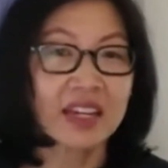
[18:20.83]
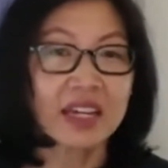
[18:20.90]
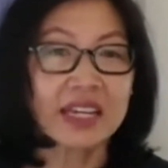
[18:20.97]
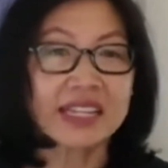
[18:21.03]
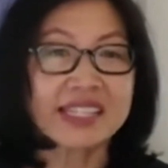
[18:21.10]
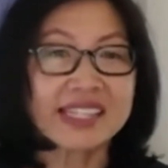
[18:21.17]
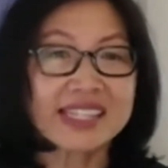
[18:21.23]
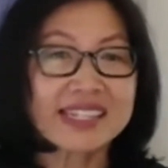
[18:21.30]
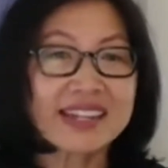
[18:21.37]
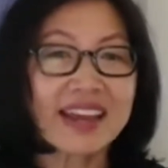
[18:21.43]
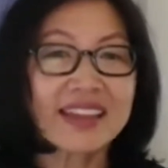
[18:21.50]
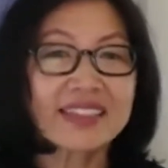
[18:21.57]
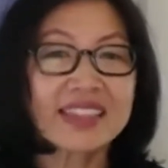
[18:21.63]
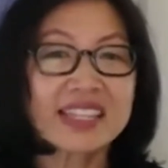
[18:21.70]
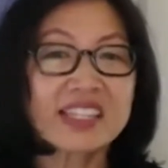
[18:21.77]

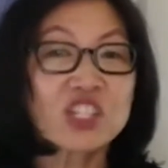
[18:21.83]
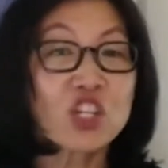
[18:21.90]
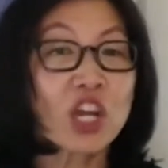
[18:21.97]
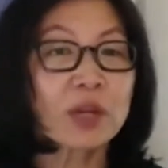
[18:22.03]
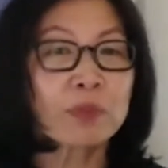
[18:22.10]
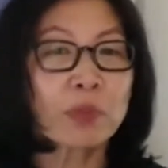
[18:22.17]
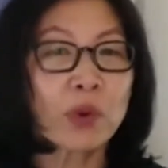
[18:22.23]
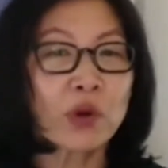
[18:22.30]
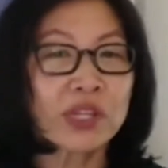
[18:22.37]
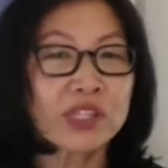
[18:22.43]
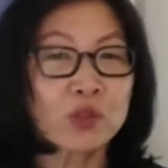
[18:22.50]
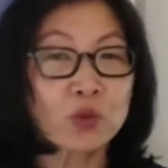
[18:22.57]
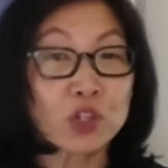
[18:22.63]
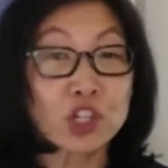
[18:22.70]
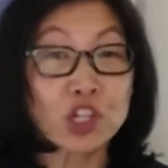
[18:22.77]
Instead, these checkpoints
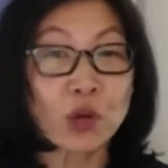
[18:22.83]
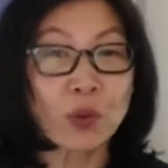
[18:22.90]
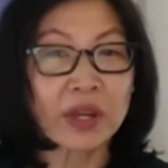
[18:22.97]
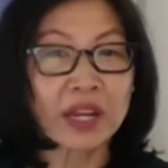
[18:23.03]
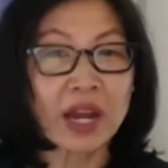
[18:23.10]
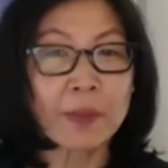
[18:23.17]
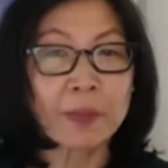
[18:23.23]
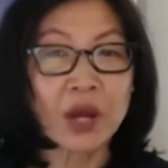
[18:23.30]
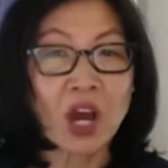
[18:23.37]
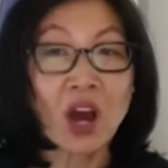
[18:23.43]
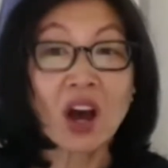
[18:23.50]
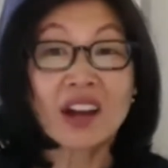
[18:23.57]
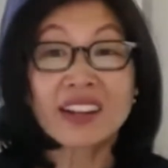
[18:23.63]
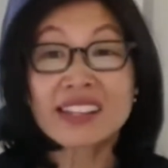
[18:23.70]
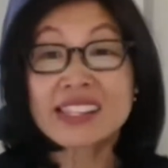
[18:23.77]
were showing up
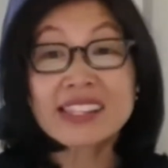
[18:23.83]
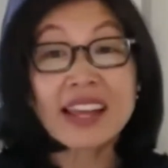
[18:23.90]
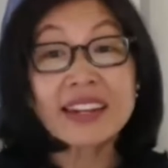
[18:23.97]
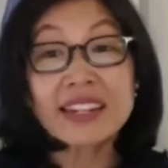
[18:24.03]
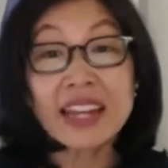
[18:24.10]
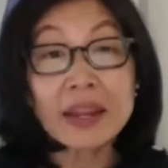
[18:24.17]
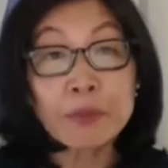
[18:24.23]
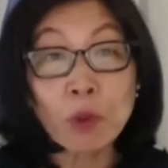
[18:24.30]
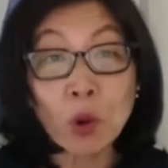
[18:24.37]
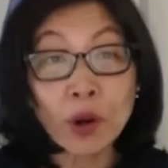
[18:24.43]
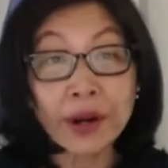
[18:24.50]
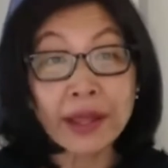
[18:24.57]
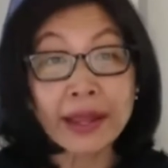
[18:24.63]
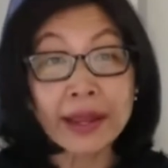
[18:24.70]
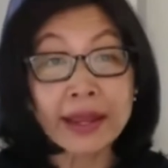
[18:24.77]
on a Sunday
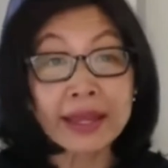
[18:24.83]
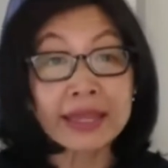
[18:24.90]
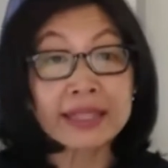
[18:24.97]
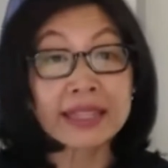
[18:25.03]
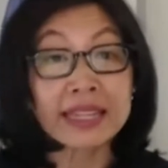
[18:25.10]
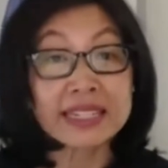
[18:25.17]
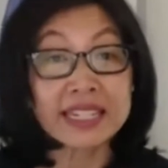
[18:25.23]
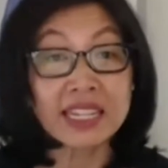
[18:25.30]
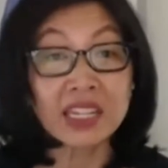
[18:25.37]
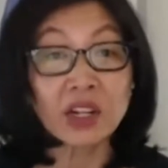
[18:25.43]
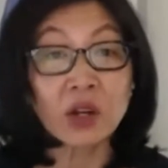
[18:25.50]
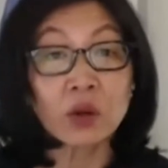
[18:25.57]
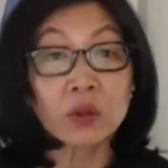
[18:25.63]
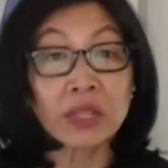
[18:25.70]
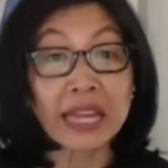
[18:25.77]
morning in
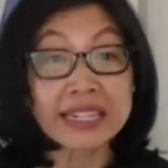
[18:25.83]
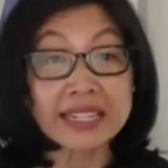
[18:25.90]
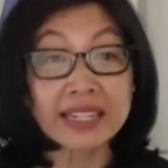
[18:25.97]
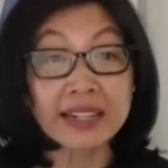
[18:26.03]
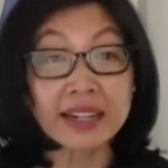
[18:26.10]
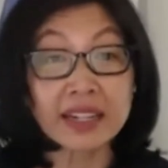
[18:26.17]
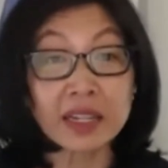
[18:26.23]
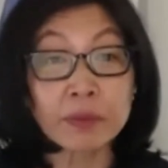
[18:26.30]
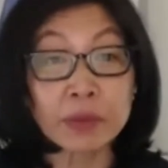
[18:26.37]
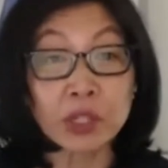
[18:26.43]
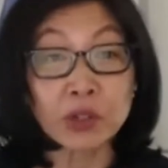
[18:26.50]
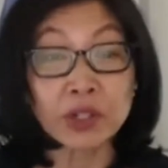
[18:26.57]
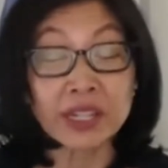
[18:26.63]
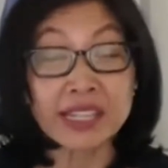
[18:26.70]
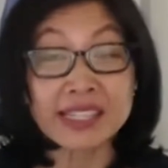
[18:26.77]
Latino, Latina
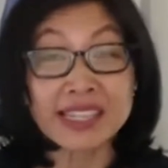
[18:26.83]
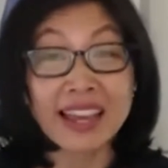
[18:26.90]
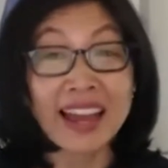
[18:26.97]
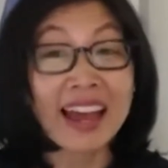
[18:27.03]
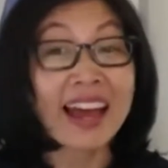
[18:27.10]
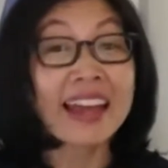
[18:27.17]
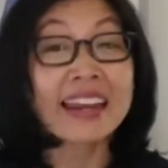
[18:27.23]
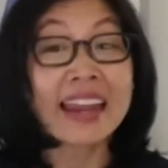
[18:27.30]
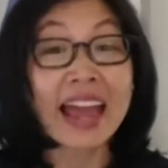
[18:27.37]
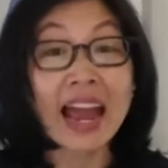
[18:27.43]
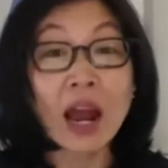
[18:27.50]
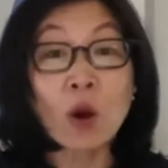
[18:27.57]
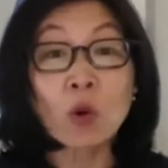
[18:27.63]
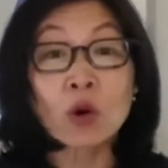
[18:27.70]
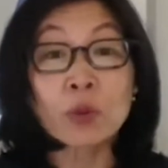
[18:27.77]
communities an
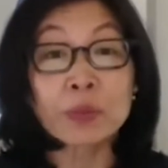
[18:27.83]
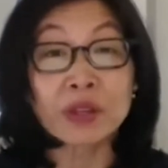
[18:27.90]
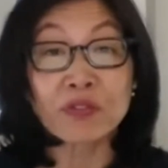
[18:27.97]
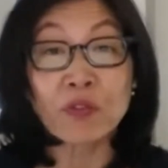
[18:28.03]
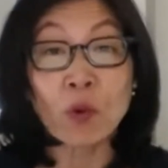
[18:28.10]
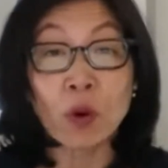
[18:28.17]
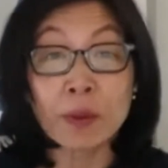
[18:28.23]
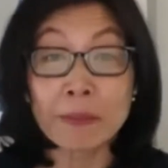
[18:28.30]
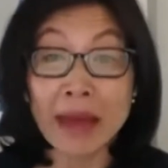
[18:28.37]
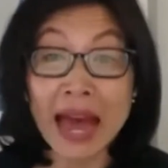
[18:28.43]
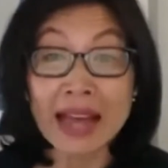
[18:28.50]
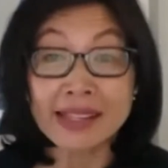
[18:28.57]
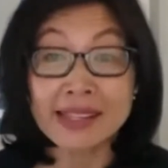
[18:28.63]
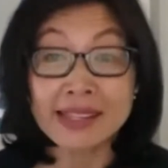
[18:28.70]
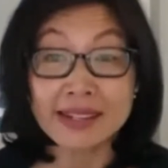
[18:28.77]
hour before
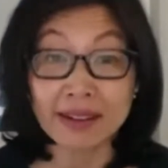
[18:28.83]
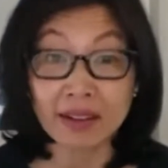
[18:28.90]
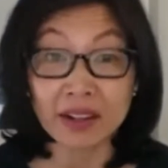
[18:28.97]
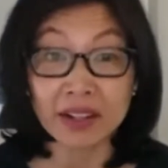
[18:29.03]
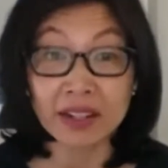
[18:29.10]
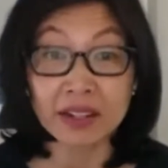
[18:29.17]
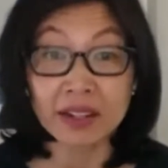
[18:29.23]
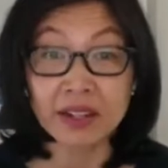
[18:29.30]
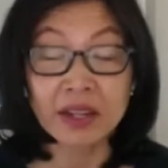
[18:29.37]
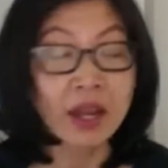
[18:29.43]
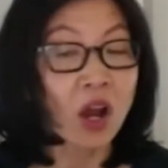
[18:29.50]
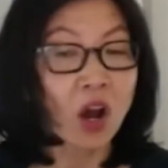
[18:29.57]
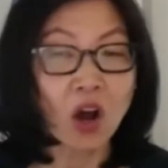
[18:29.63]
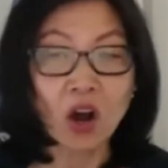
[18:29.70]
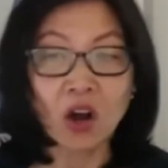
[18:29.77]
Mass started
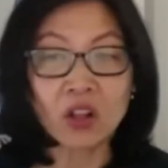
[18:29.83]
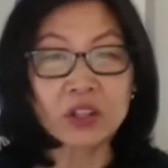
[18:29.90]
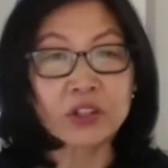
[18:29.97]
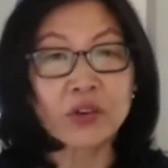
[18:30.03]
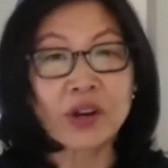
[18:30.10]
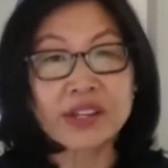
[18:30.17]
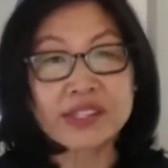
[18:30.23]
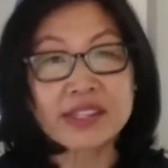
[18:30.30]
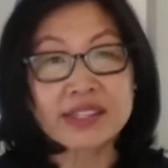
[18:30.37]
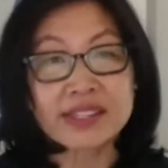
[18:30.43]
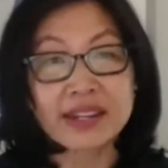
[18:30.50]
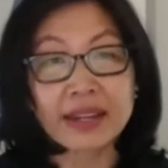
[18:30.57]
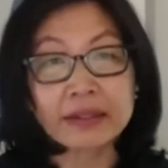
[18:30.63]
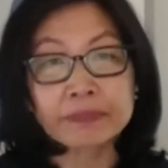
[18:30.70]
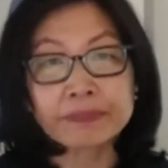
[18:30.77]
all across the
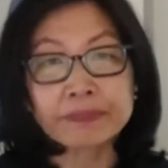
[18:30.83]
state.